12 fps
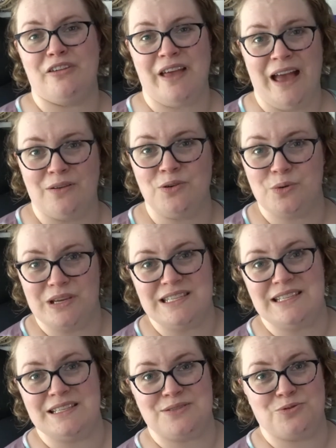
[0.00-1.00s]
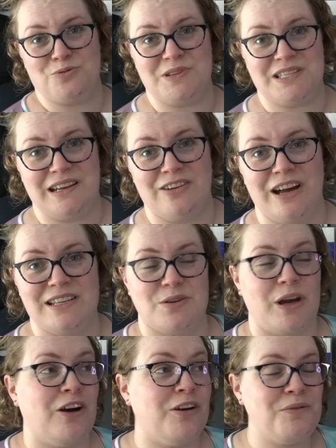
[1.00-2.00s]
of how noisy this room is at night. So
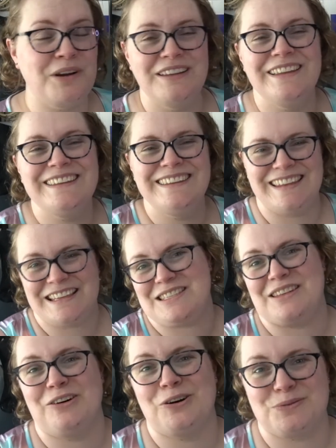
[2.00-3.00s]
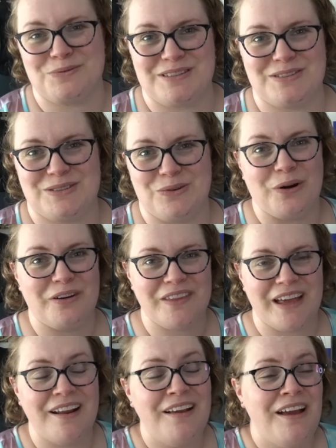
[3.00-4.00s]
that's the whole story of
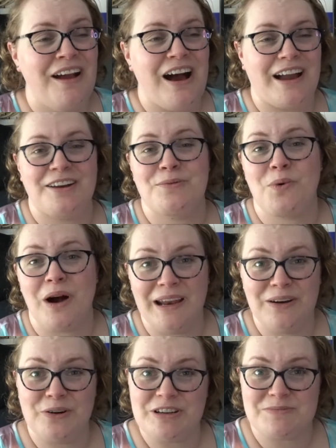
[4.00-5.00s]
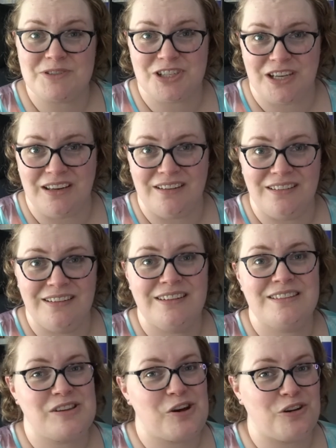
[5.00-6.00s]
that. I got a white noise machine.
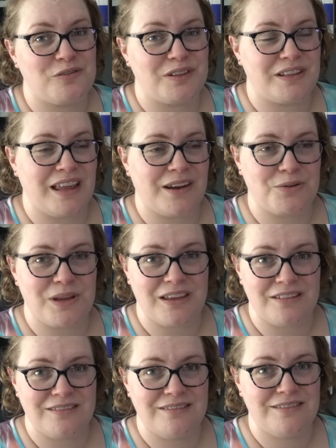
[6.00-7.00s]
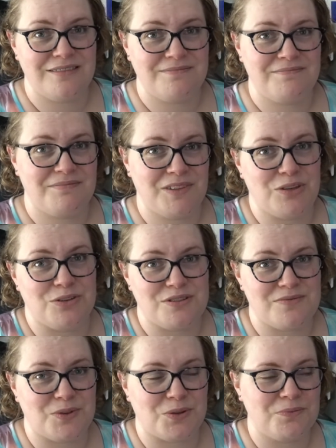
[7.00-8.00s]
So hopefully that'll get
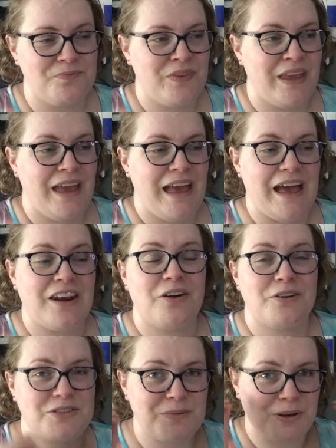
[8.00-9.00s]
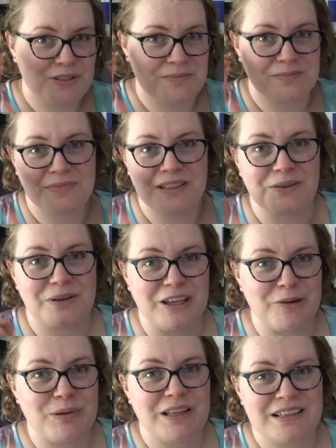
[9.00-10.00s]
useful. And I also bought some little
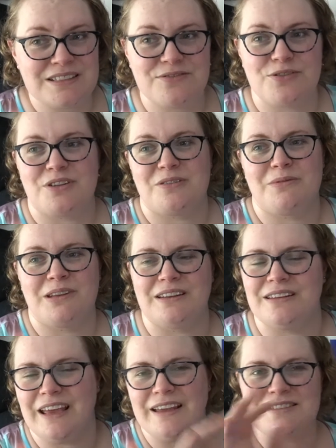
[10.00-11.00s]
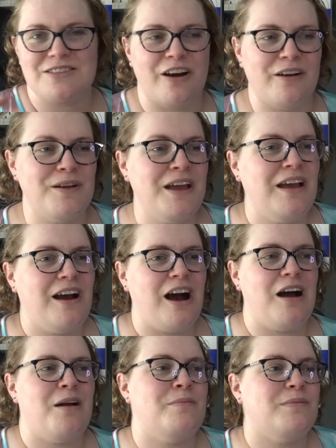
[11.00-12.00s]
earplugs for them, and yeah, so
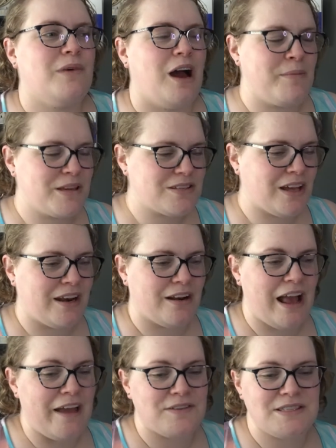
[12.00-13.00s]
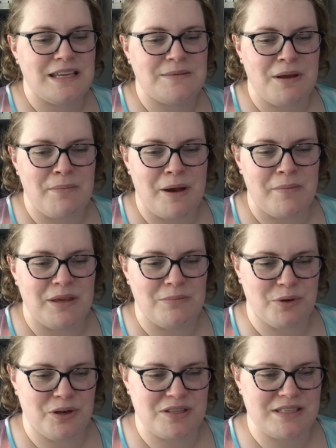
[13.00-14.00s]
I'm excited. I haven't seen my mum in
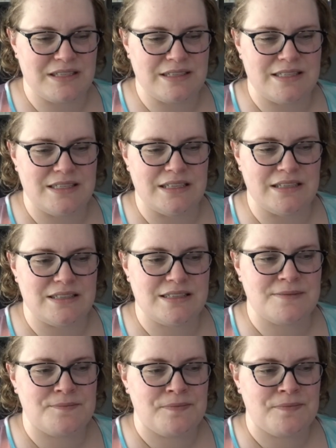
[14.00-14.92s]
person since